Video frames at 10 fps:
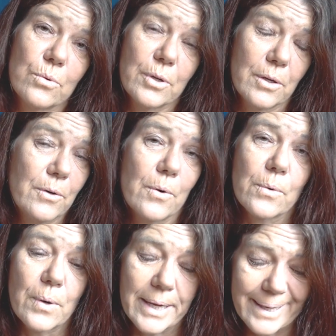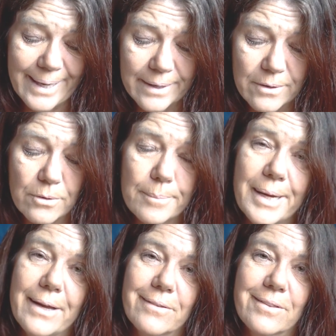or you're not quite clear
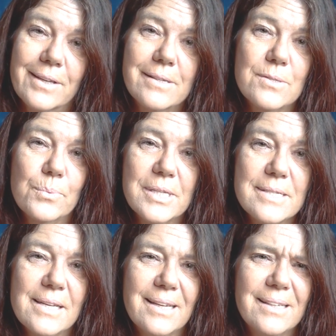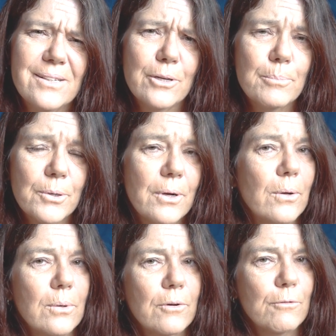about things, once again, don't put a
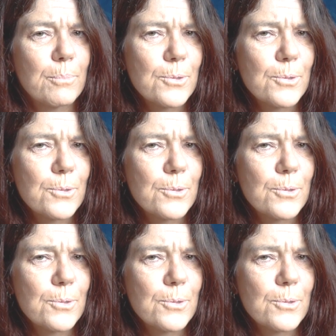whole lot of